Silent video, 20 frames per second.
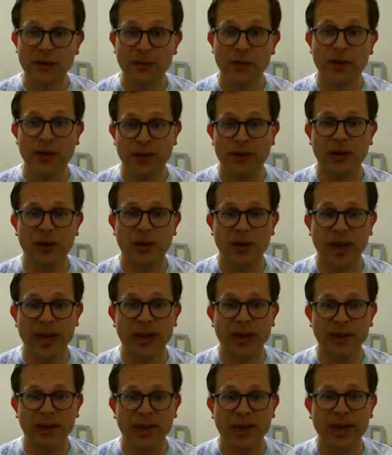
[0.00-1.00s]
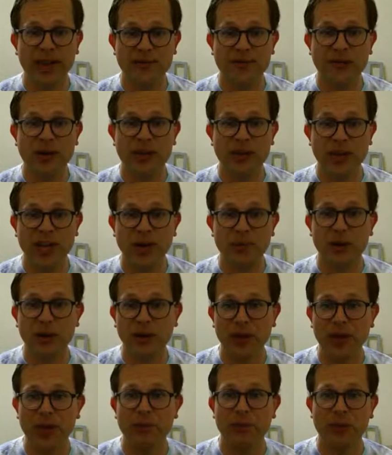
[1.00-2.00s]
or you know, ha half the time, you'll
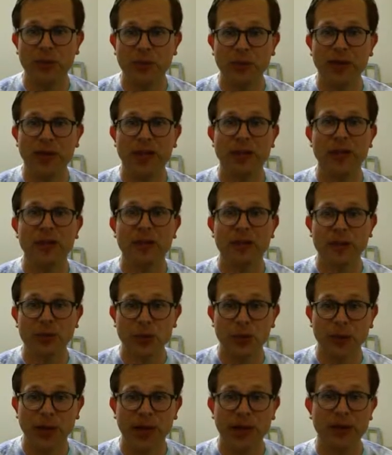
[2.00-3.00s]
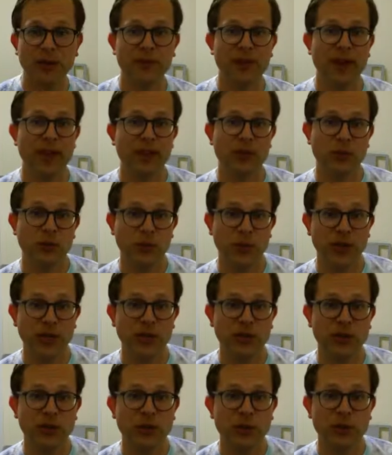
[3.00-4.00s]
get between 12 and
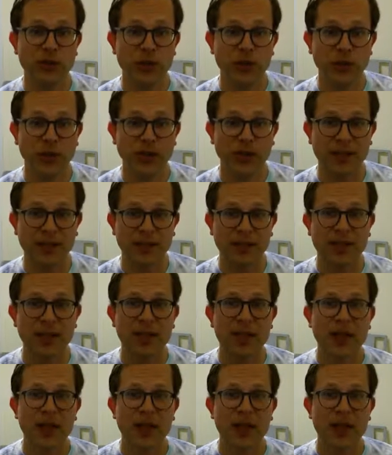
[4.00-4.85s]
22 tokens.